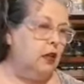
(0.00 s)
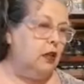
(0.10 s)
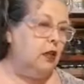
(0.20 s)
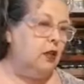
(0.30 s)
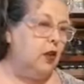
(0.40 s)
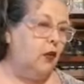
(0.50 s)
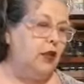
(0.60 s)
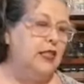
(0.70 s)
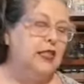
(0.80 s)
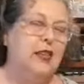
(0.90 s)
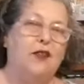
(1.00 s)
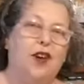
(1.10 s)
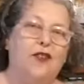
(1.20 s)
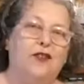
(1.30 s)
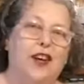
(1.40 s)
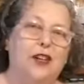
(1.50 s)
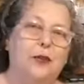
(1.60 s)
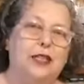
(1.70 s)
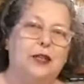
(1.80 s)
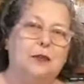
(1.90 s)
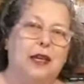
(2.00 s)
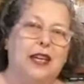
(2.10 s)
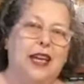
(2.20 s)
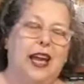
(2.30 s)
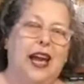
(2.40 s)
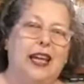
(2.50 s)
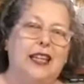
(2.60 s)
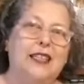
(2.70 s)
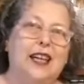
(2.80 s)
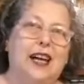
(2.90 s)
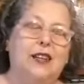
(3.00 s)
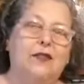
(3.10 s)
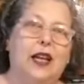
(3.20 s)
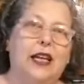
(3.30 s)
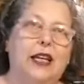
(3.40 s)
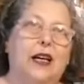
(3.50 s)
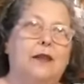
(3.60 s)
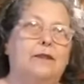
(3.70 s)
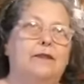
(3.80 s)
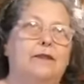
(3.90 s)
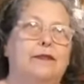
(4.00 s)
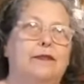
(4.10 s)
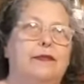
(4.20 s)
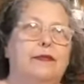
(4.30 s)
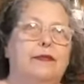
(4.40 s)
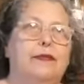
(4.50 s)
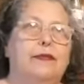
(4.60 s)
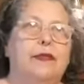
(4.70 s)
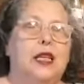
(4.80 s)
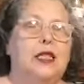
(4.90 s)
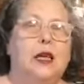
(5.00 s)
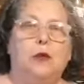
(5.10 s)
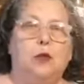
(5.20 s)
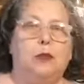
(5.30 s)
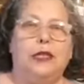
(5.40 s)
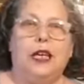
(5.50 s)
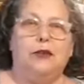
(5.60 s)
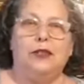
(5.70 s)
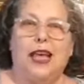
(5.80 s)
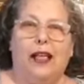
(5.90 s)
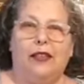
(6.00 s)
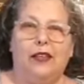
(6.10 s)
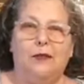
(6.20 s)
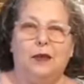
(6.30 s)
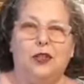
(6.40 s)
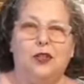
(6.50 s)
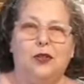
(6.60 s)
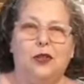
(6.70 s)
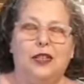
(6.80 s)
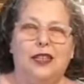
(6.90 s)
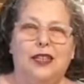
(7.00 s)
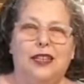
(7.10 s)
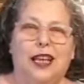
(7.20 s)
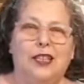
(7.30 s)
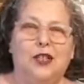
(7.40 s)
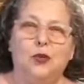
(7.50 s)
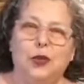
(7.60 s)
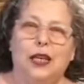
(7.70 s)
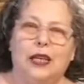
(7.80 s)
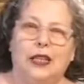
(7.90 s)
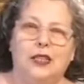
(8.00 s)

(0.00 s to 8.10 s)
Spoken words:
So this is a fun recipe, and it's kind of like a summer potato salad, but it has tuna in it.